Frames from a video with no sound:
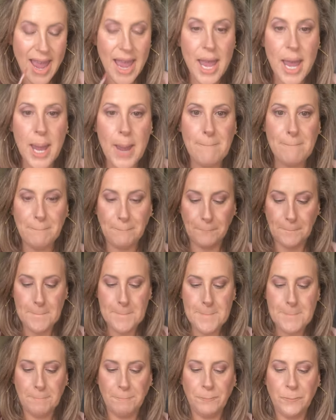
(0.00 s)
And
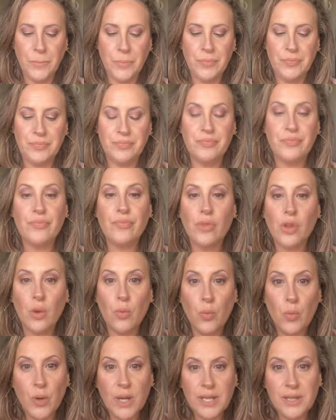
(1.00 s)

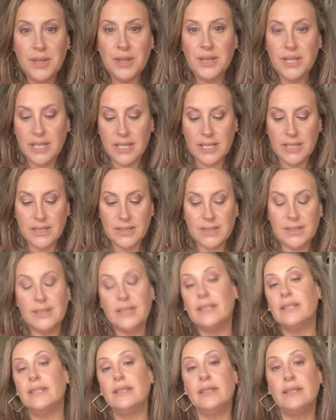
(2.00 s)
with
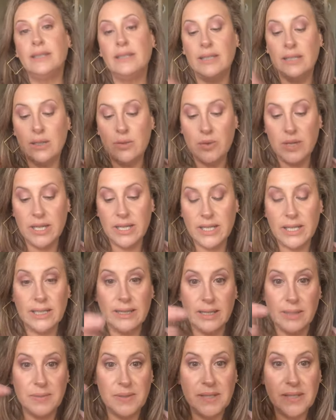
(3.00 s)
these liquid
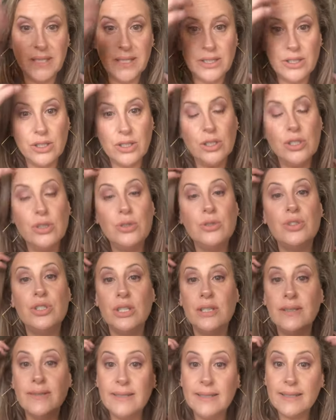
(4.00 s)
lipsticks, you
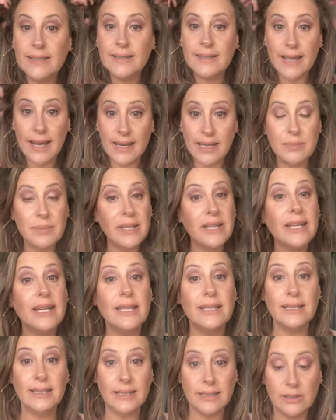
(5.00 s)
just need a tiny bit.
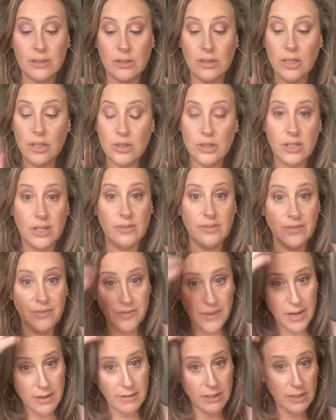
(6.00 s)
A little goes a
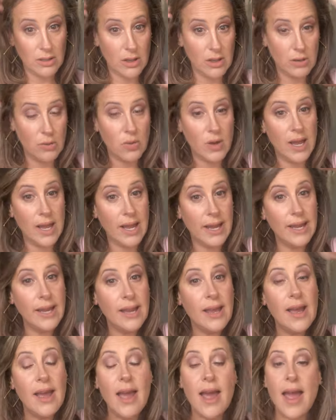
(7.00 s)
very long way.
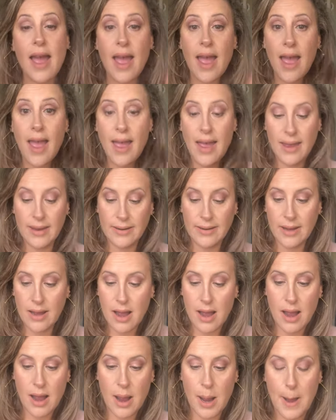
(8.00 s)
And
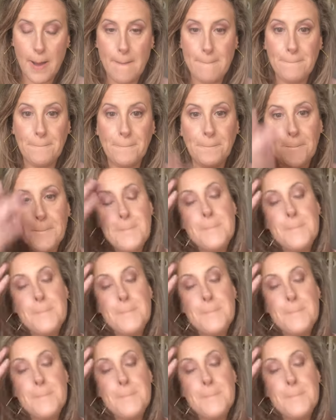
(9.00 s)
um,